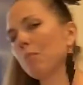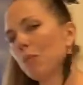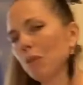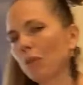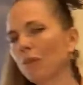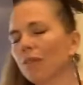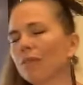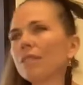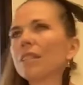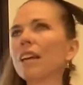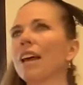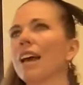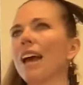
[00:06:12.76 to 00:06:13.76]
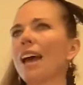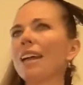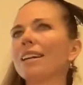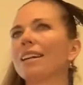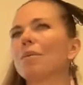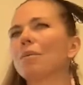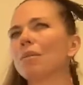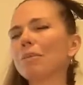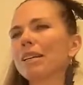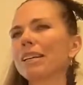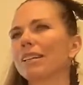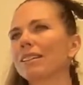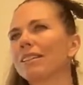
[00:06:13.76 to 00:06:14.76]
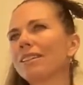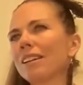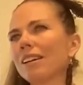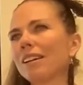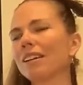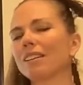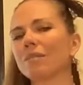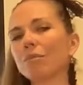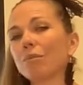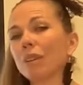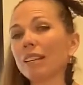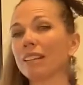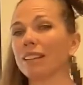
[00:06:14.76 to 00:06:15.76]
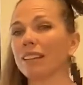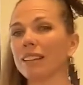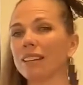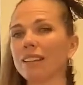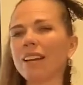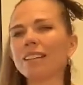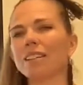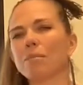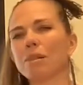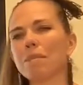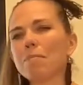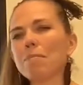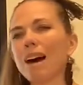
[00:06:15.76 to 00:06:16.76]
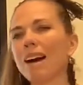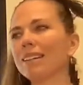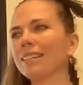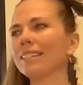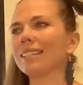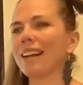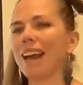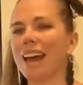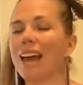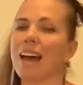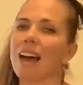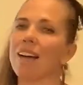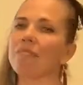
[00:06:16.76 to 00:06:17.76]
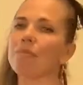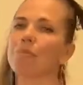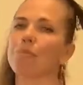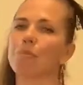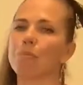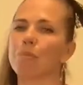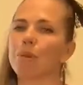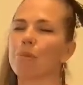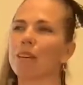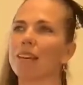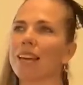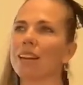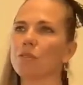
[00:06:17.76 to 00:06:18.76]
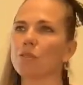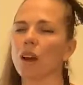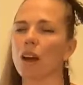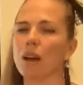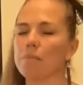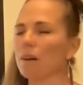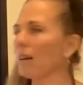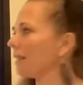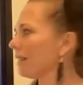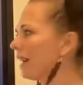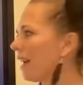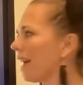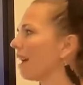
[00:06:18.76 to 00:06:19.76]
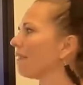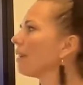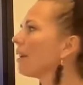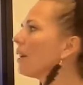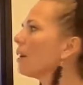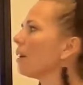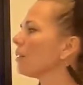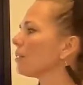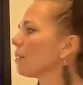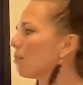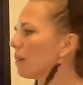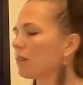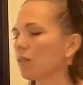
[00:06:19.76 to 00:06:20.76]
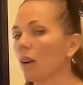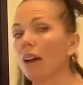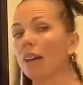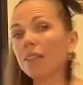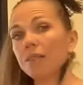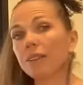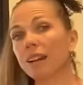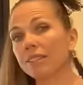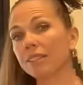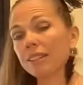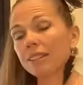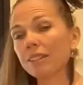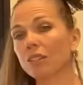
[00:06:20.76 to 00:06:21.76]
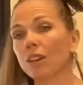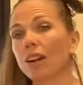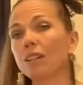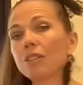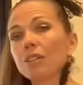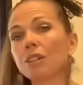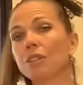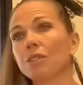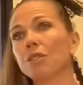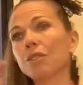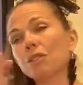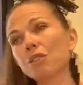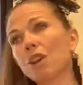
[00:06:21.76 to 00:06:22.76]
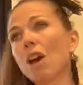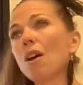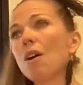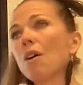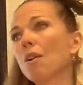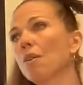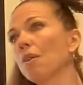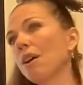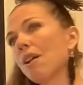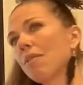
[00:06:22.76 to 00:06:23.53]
moves, and it would be considered really like to be a bond and a half, but we can't draw a bond and a half. So we draw the resonance structures to show